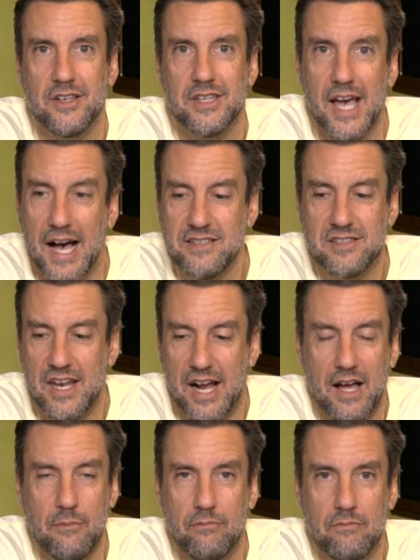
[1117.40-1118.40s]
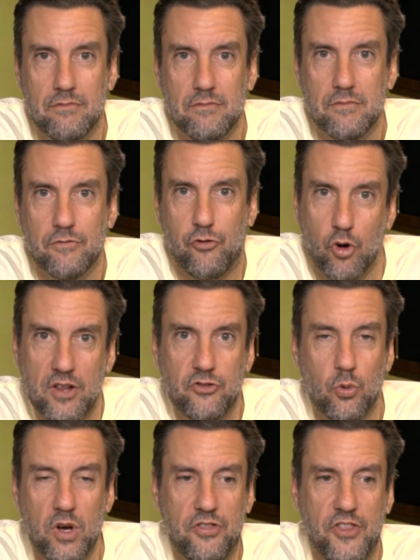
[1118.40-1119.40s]
guys that I'm friends
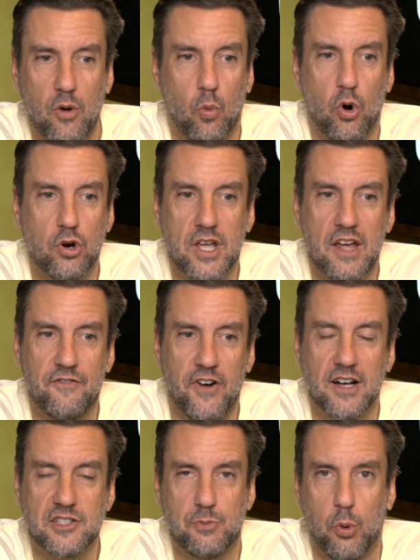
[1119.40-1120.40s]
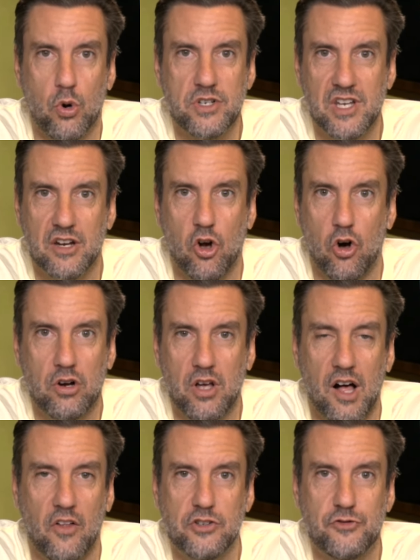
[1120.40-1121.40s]
with that work at Fox Sports and call
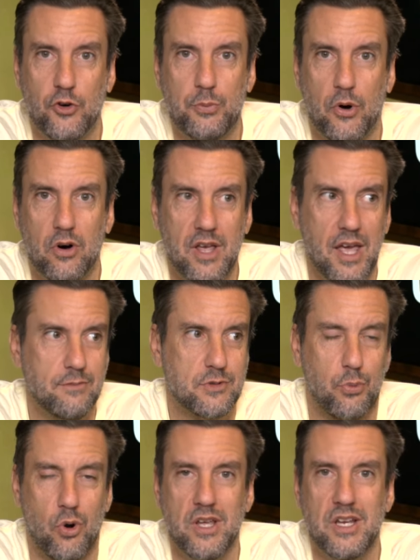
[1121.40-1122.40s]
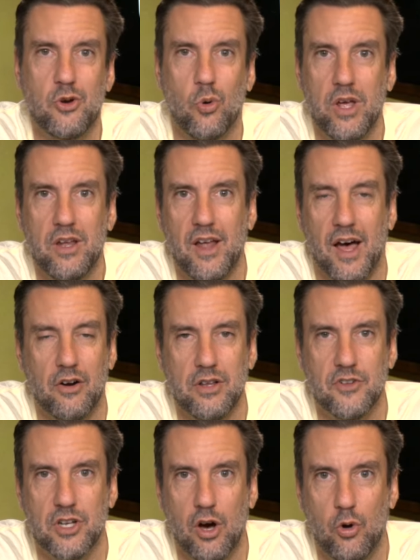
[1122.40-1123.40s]
college football games, Brady Quinn, I don't
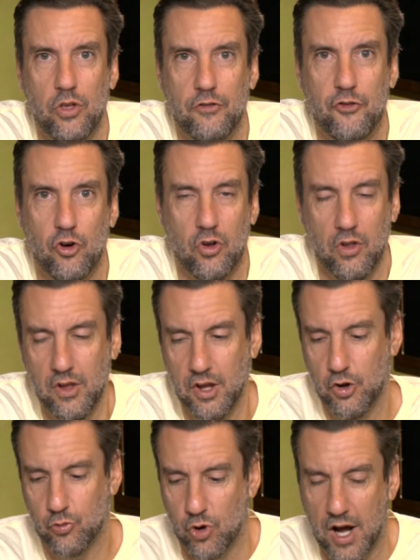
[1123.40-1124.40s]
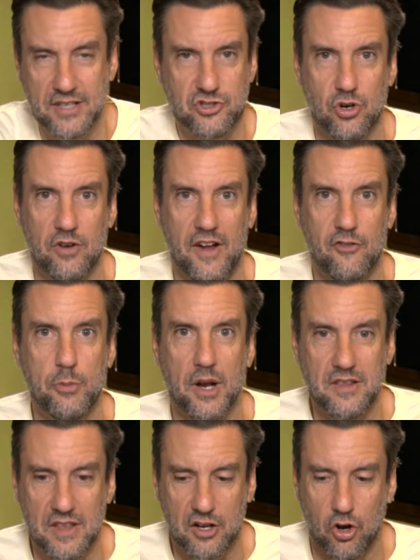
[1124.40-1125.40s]
even know the full roster of
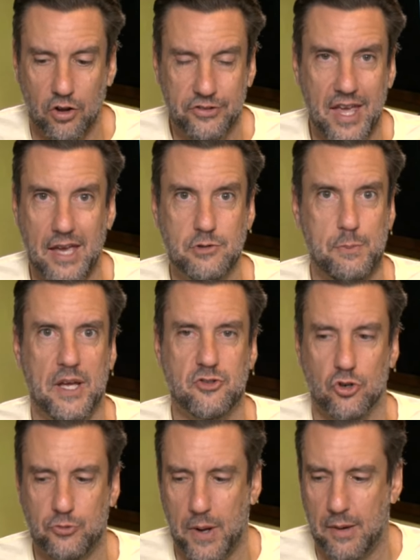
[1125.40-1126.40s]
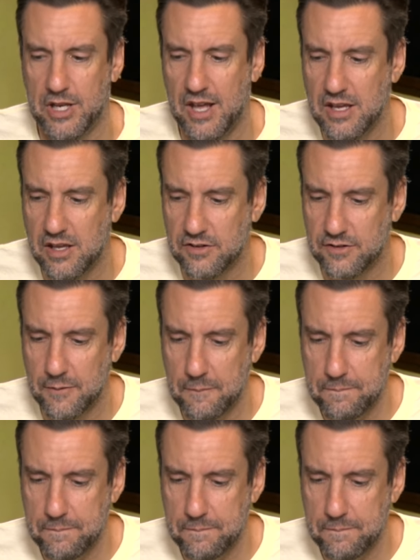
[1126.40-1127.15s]
everybody that calls games, Petros Papadakis.